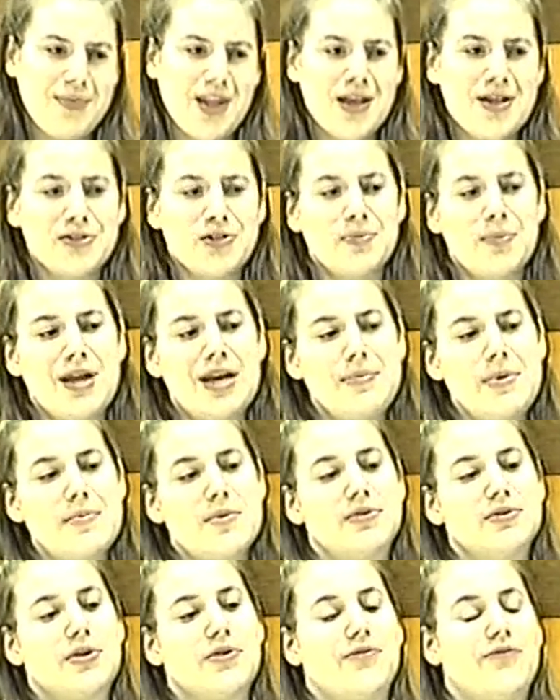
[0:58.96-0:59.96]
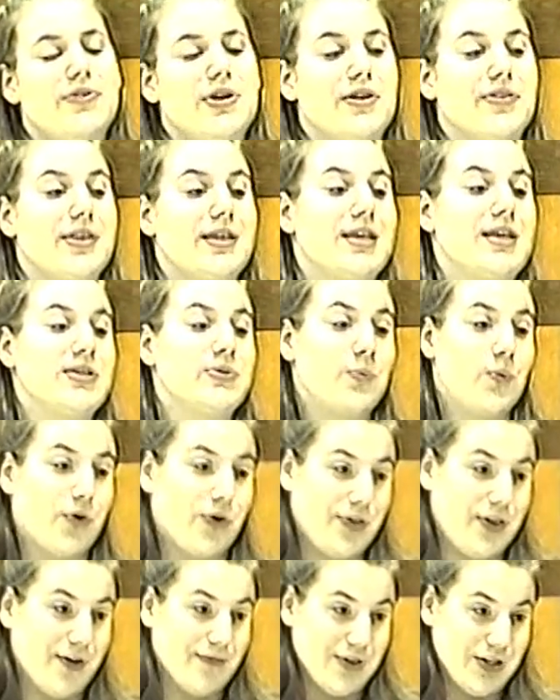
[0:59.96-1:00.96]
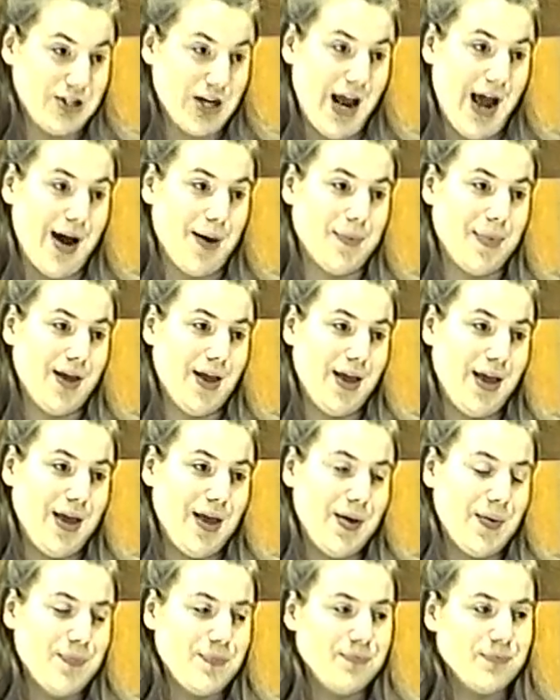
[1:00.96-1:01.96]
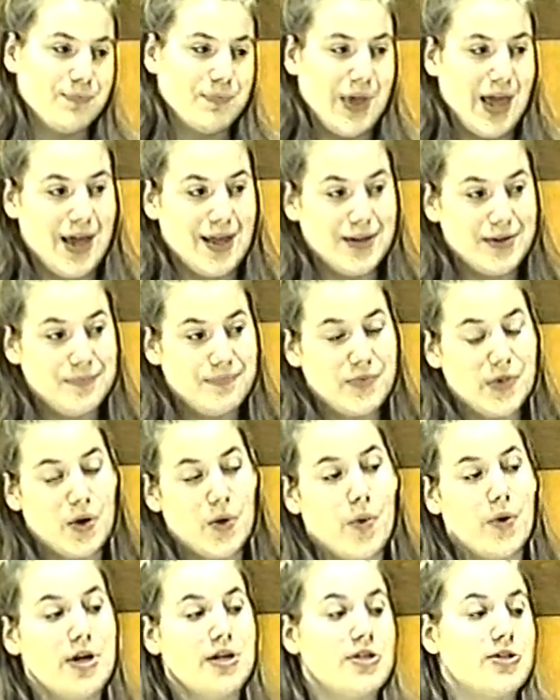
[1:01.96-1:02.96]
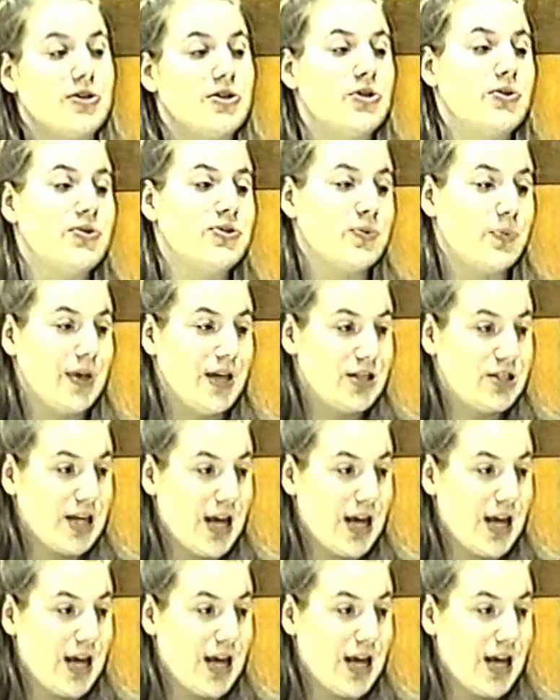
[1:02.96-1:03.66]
And so many people don't feel that he's worthy of the job. And according to the Newsweek